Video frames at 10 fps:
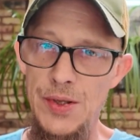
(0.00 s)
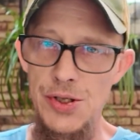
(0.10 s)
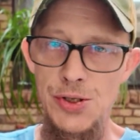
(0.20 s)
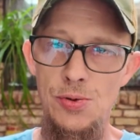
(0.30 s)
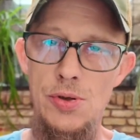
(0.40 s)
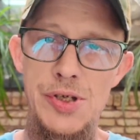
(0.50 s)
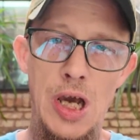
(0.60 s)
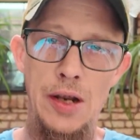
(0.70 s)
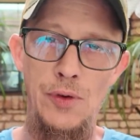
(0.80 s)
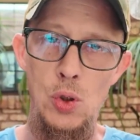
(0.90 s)
this tool is
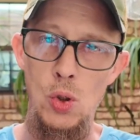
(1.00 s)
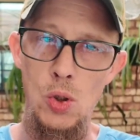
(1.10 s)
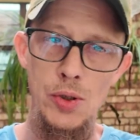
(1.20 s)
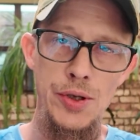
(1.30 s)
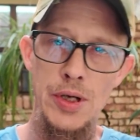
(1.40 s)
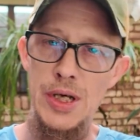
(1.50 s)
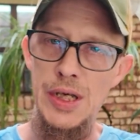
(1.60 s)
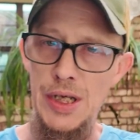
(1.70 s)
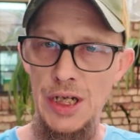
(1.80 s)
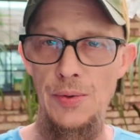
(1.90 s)
kind of old
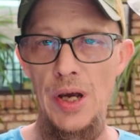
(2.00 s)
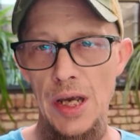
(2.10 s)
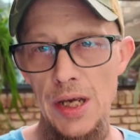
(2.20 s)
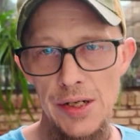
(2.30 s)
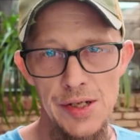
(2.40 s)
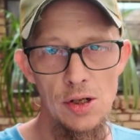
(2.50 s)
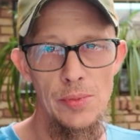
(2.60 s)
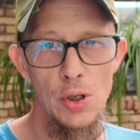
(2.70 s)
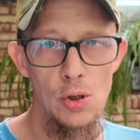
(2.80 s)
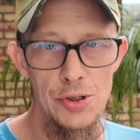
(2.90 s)
anyway. It's a
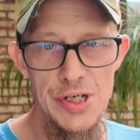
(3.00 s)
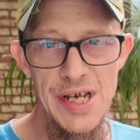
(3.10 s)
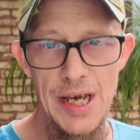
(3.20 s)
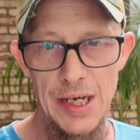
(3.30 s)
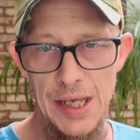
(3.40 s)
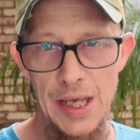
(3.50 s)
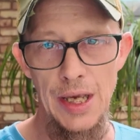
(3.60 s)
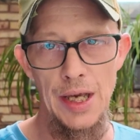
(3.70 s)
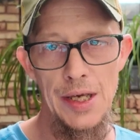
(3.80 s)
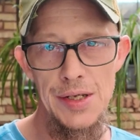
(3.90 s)
little bit older tech,
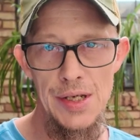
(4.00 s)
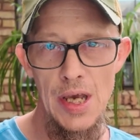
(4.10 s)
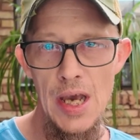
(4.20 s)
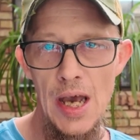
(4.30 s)
and